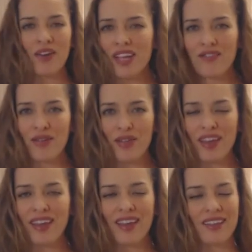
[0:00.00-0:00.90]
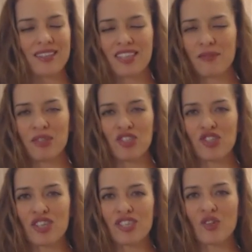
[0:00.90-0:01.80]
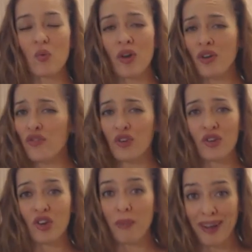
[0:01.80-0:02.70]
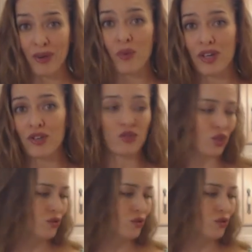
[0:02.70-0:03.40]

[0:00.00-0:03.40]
marry everything. It's gonna be just wonderful no matter what you